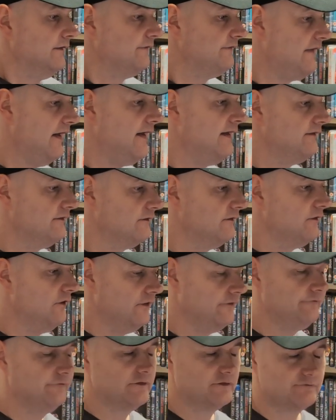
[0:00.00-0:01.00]
10
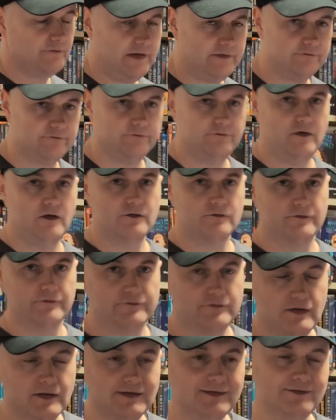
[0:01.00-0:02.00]
underrated
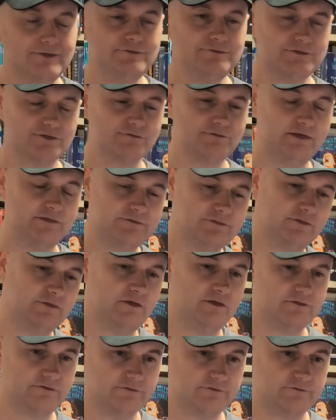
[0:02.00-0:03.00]
horrors. Underrated
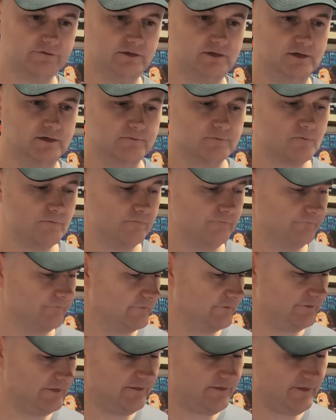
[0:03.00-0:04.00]
horrors. See,